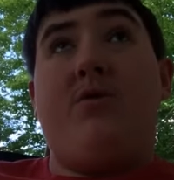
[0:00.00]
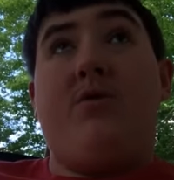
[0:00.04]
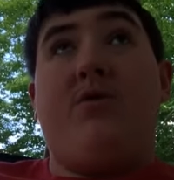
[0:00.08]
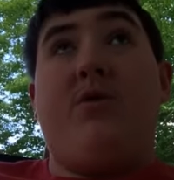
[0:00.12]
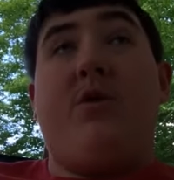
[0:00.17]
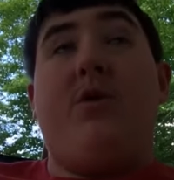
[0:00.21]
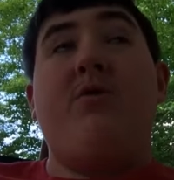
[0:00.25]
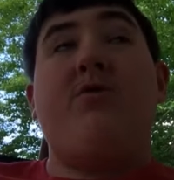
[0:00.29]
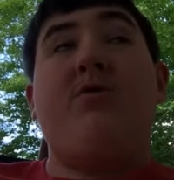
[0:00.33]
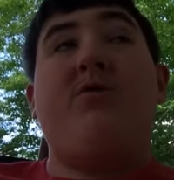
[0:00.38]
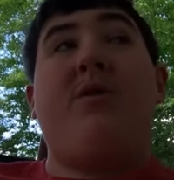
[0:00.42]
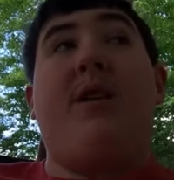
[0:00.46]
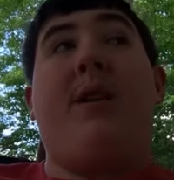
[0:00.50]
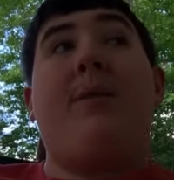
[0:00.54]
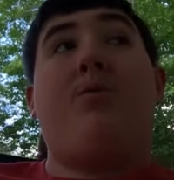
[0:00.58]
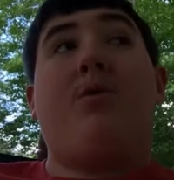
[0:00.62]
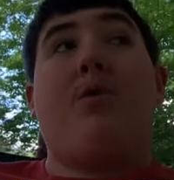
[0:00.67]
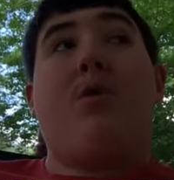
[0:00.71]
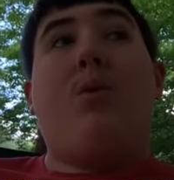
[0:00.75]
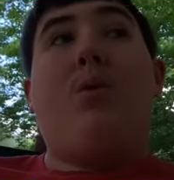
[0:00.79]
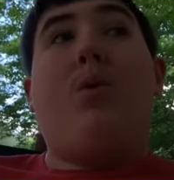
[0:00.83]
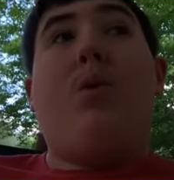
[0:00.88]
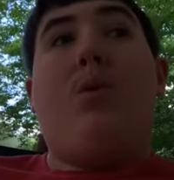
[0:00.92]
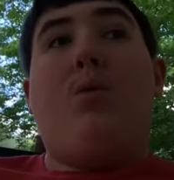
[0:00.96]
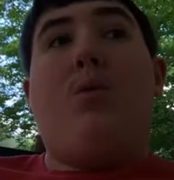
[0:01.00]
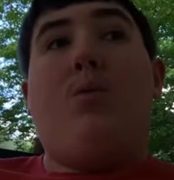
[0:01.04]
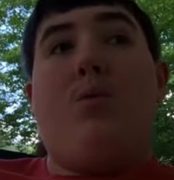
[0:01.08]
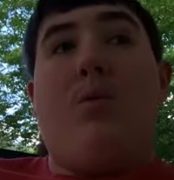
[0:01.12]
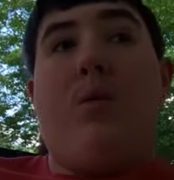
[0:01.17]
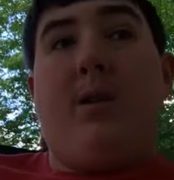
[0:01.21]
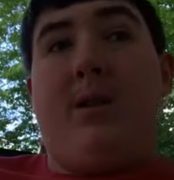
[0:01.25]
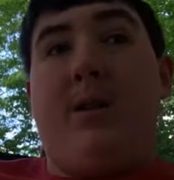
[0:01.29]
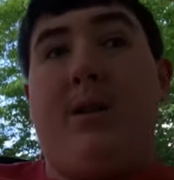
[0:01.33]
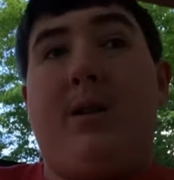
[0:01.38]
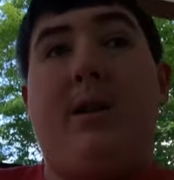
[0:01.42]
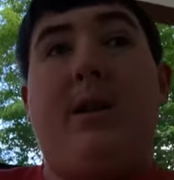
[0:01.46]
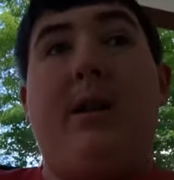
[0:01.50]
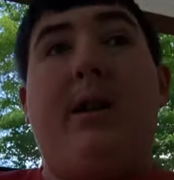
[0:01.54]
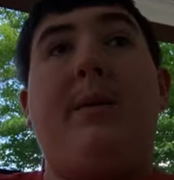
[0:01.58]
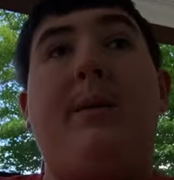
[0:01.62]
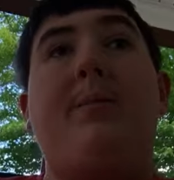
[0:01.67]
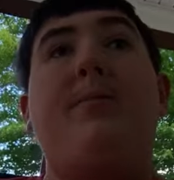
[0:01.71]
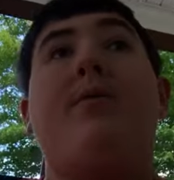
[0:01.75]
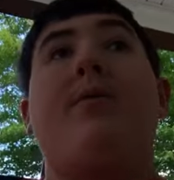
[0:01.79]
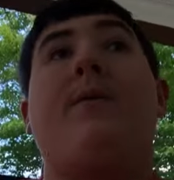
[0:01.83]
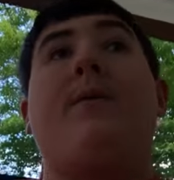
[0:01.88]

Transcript: John chapter 1 up